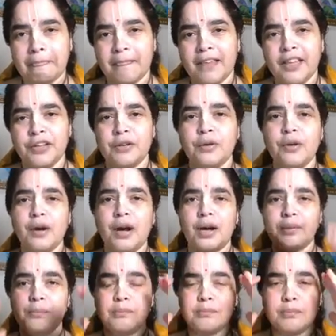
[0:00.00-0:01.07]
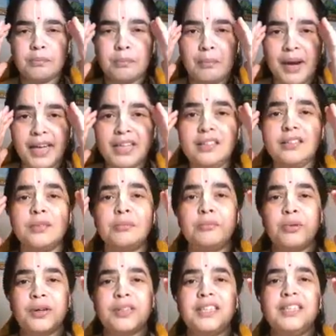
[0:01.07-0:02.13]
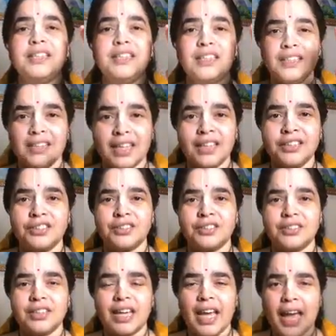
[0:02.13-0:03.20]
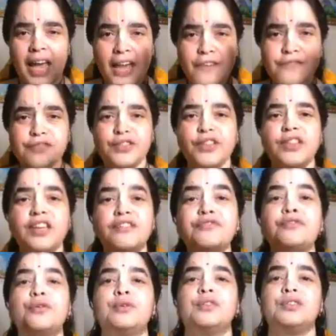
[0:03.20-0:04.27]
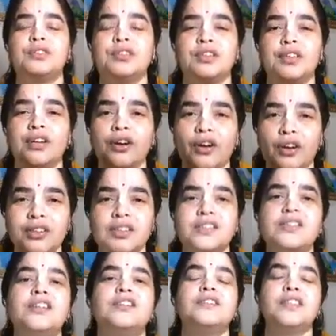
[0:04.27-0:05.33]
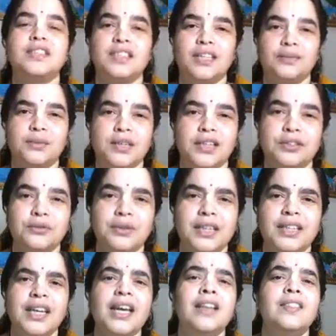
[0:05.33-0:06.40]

Our mind, body, intelligence, everything focused on the service that we are doing.